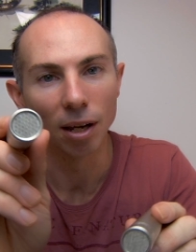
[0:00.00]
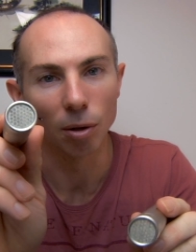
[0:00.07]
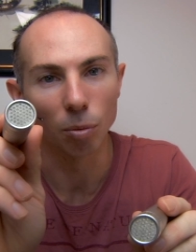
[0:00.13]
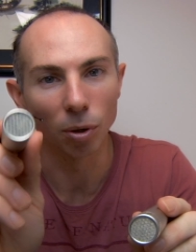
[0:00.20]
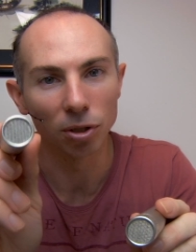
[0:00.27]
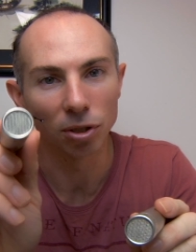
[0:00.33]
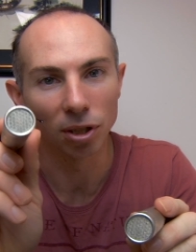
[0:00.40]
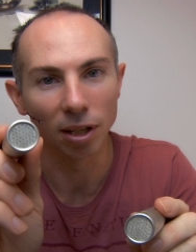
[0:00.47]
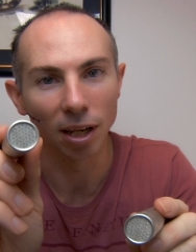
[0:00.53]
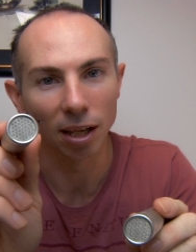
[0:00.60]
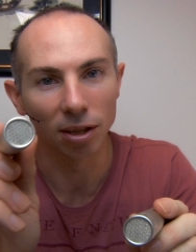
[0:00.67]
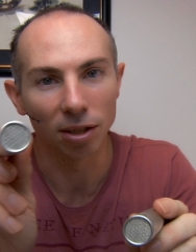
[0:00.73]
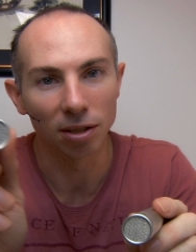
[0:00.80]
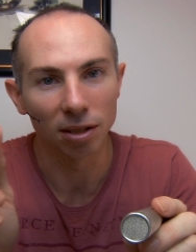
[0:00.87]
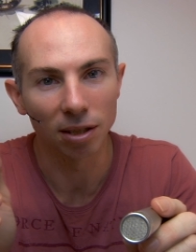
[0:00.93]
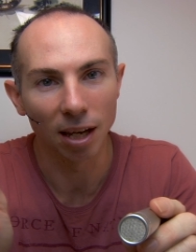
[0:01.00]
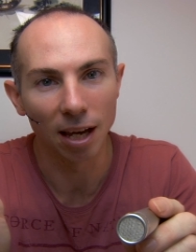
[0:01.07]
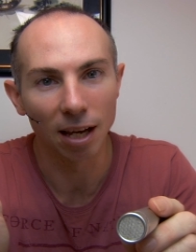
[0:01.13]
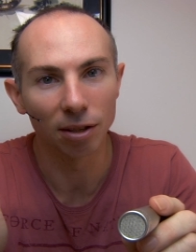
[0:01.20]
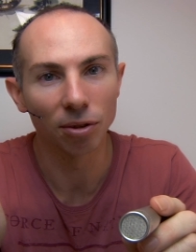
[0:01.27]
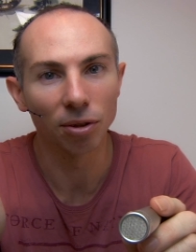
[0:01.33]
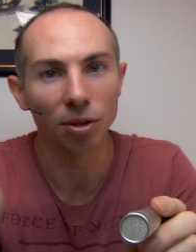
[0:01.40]
And once you get the
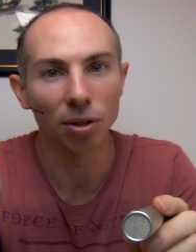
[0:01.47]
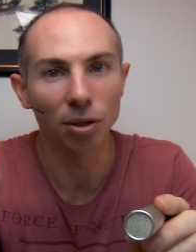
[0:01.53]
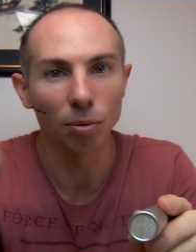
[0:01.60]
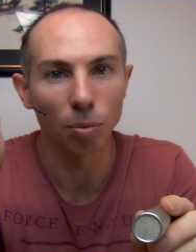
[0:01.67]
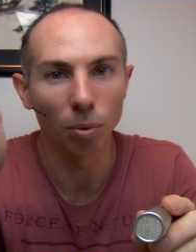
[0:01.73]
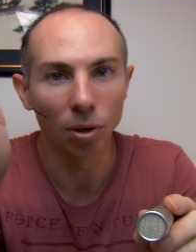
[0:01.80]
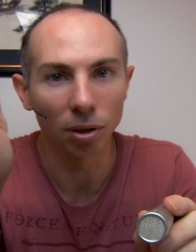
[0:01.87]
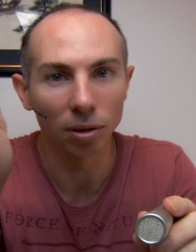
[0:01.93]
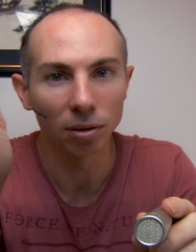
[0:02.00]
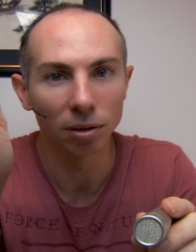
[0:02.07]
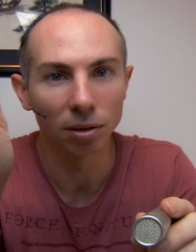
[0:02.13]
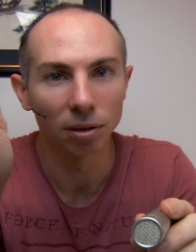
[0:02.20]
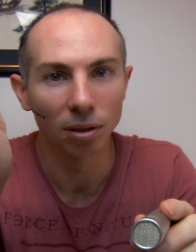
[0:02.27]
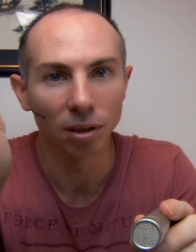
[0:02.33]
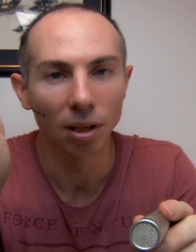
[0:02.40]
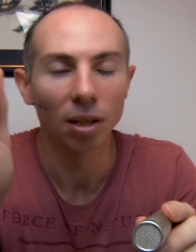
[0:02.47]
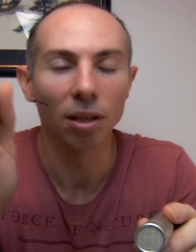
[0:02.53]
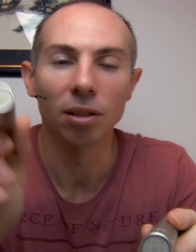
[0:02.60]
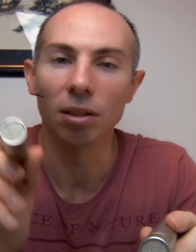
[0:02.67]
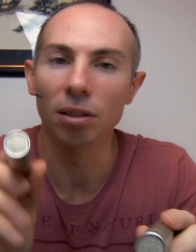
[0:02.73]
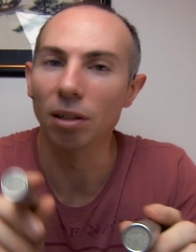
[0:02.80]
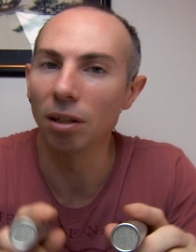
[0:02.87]
sound that you want,
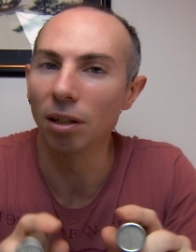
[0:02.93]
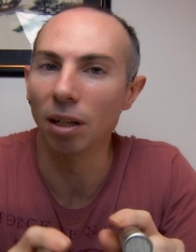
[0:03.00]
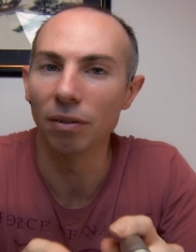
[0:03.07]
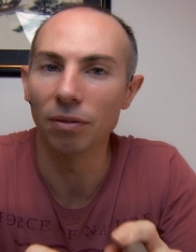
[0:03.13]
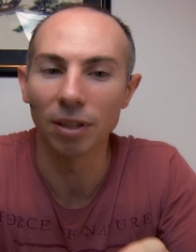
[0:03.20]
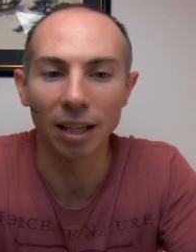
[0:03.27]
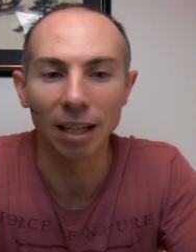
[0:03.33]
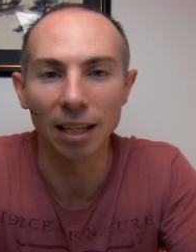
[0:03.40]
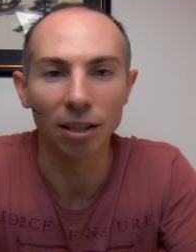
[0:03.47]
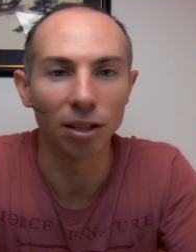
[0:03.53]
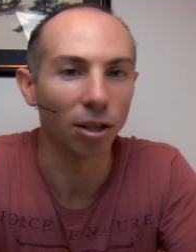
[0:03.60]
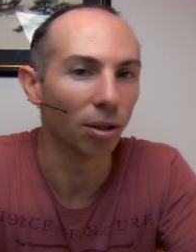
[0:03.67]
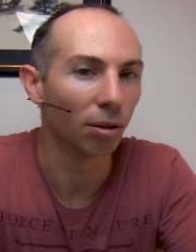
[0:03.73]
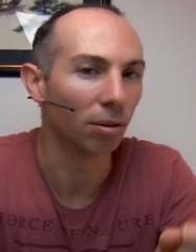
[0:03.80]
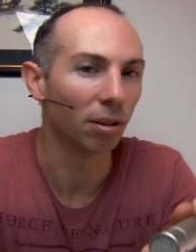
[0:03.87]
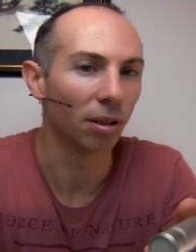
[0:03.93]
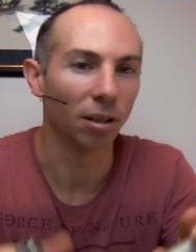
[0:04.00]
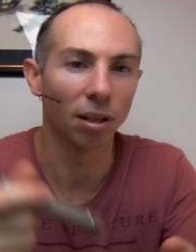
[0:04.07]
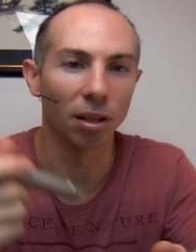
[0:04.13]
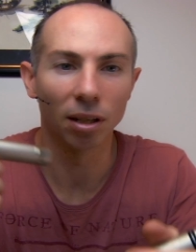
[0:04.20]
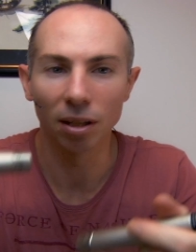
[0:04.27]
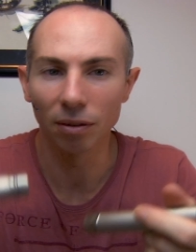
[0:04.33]
you don't have to EQ it, you
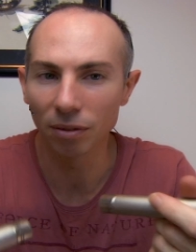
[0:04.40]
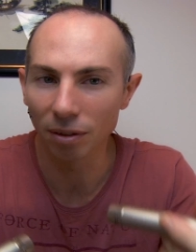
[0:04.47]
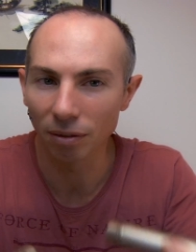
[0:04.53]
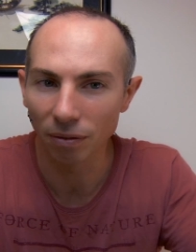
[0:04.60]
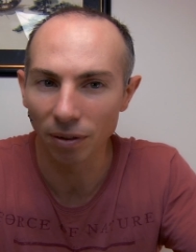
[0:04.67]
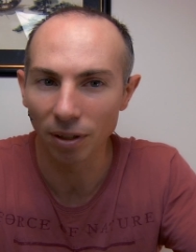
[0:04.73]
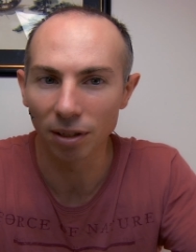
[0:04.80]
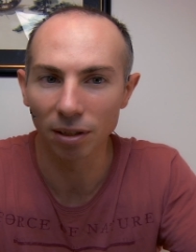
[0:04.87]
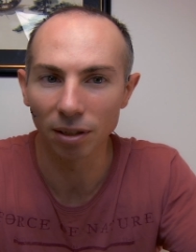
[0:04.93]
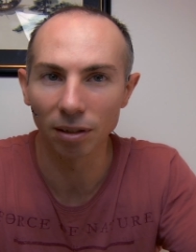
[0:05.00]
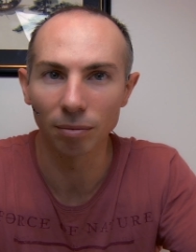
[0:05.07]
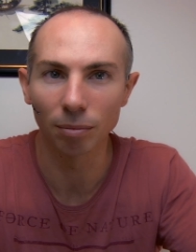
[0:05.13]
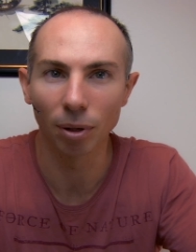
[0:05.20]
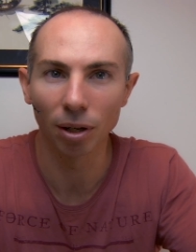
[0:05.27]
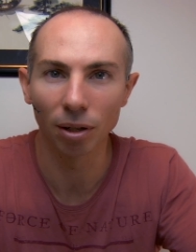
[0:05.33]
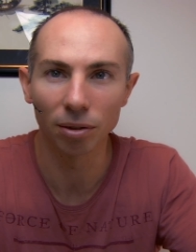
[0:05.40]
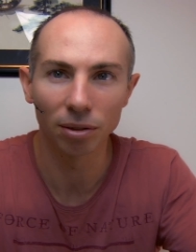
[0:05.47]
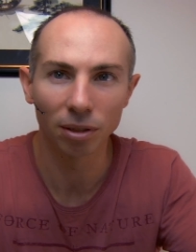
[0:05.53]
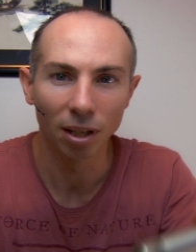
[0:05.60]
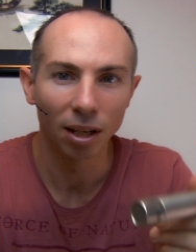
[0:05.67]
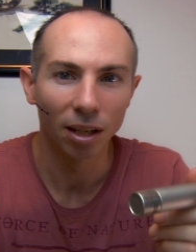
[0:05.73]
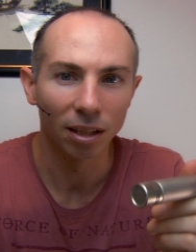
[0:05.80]
don't have to fix it in
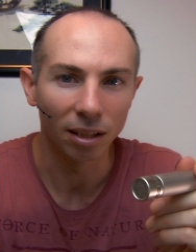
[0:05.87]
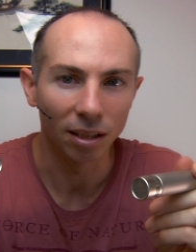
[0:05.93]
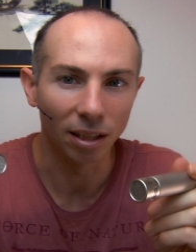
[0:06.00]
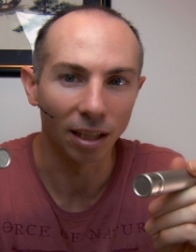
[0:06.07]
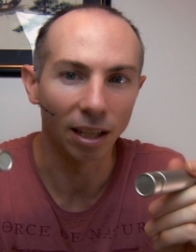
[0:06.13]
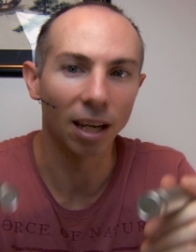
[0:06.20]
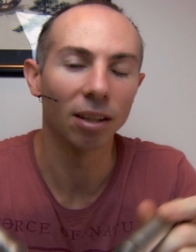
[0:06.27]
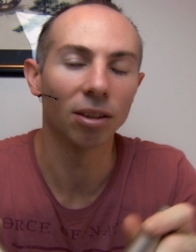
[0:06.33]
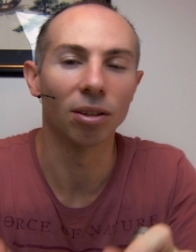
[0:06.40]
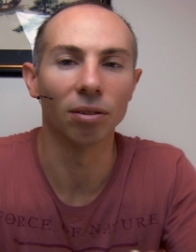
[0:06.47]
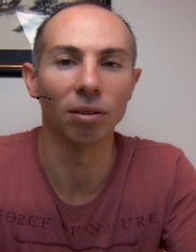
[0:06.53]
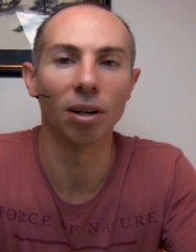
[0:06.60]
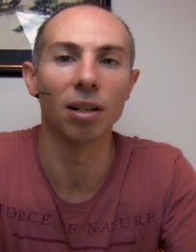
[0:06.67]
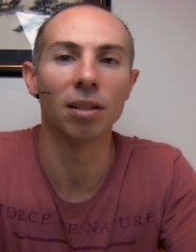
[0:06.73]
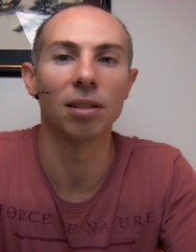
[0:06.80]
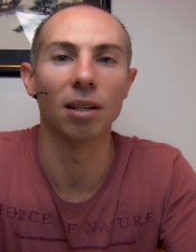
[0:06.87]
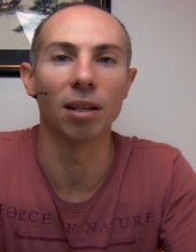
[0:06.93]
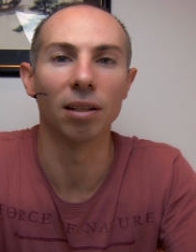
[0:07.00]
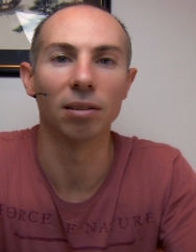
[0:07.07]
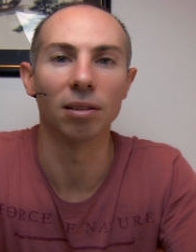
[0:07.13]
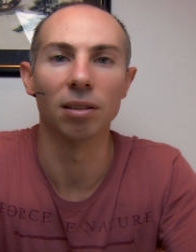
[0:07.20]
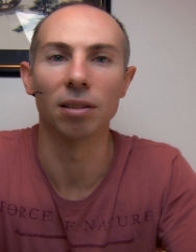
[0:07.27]
post. You get the right
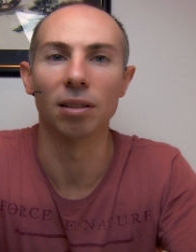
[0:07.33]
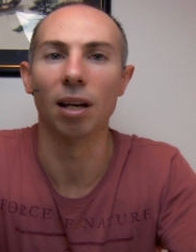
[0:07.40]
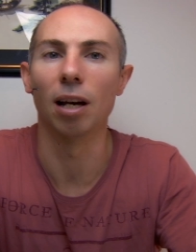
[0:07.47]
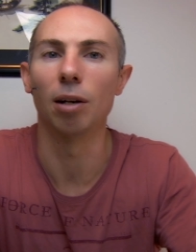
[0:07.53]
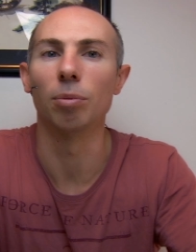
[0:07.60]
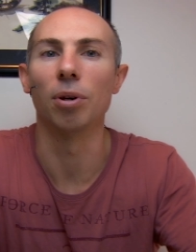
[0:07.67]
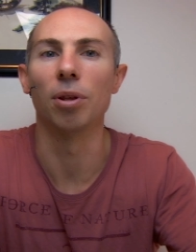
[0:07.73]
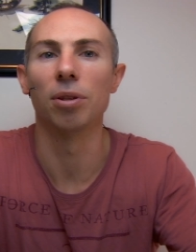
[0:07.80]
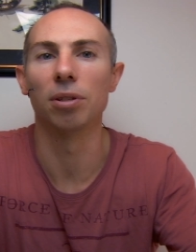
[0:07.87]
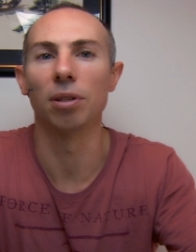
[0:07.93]
sound to start with.